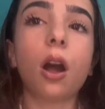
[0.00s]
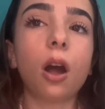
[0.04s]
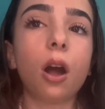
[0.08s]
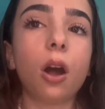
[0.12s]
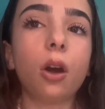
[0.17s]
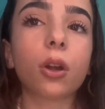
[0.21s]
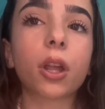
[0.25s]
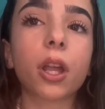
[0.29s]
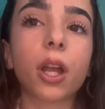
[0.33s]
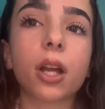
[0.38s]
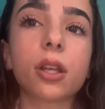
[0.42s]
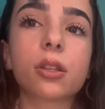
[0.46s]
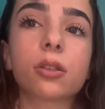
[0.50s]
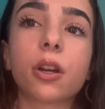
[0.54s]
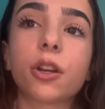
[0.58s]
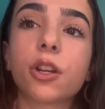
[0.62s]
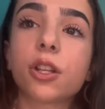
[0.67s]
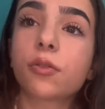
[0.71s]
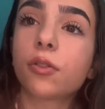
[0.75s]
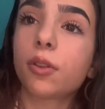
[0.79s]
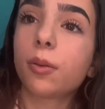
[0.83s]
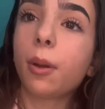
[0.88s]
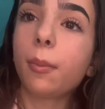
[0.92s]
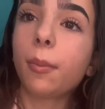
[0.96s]
Okay guys, so I just
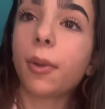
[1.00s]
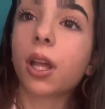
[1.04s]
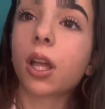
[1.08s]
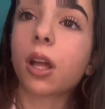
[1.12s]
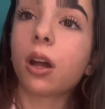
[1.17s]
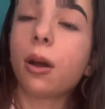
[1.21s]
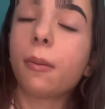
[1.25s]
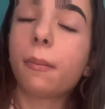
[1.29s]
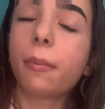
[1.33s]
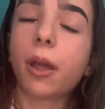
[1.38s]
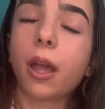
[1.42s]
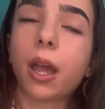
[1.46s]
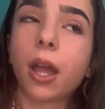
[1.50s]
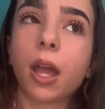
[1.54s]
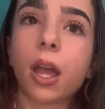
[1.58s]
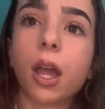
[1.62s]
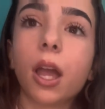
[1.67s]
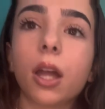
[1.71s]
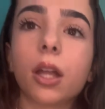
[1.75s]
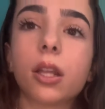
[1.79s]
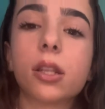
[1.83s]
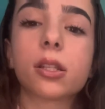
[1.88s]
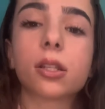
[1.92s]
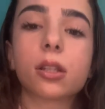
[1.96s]
did my makeup,
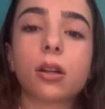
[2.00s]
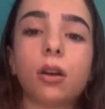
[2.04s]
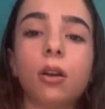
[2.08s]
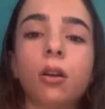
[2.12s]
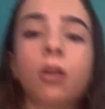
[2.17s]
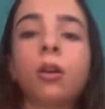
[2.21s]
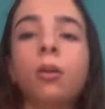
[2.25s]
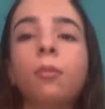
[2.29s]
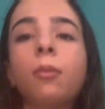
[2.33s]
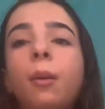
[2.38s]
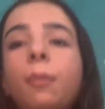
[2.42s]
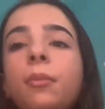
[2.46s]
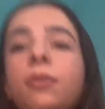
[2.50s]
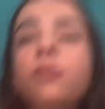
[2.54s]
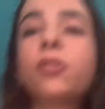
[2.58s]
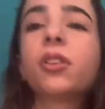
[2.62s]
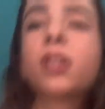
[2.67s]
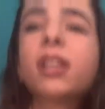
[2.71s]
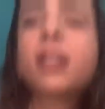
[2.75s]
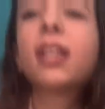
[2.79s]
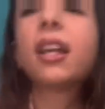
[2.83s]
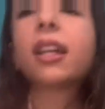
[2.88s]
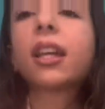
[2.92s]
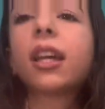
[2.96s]
and I've been really
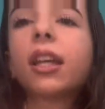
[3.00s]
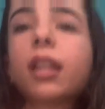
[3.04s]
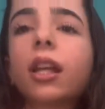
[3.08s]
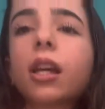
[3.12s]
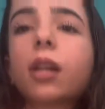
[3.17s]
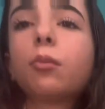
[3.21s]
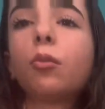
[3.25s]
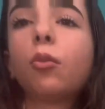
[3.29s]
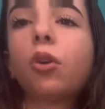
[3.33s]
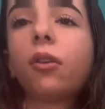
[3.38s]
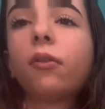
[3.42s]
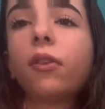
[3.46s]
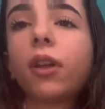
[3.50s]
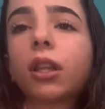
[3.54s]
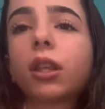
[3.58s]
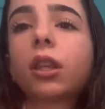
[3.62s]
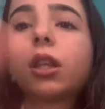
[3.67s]
liking like more of like